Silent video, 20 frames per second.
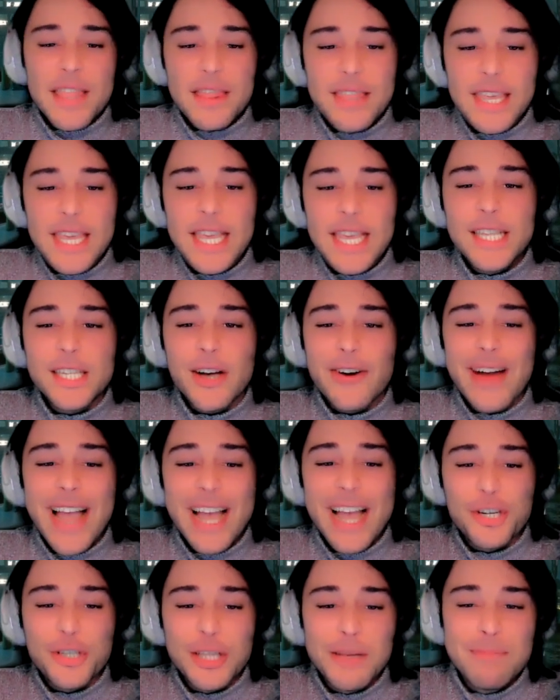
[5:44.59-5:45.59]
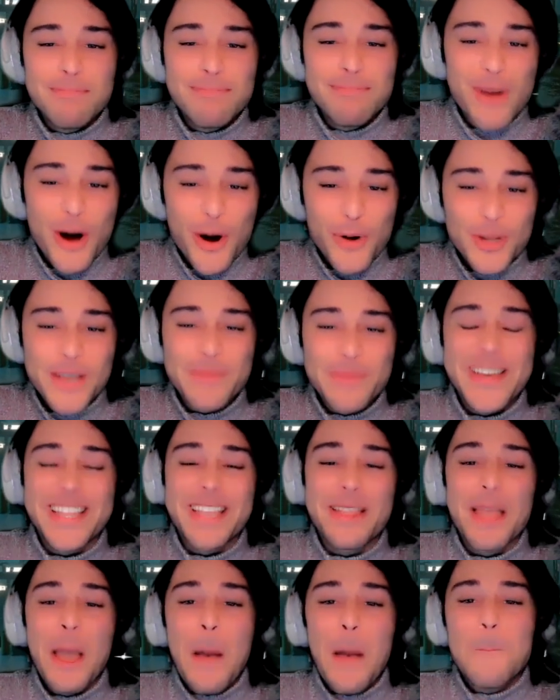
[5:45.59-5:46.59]
these are actually
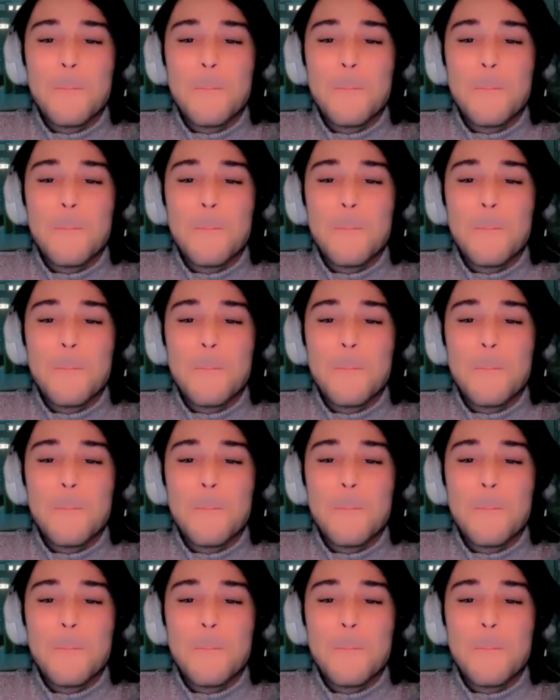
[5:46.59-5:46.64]
motivated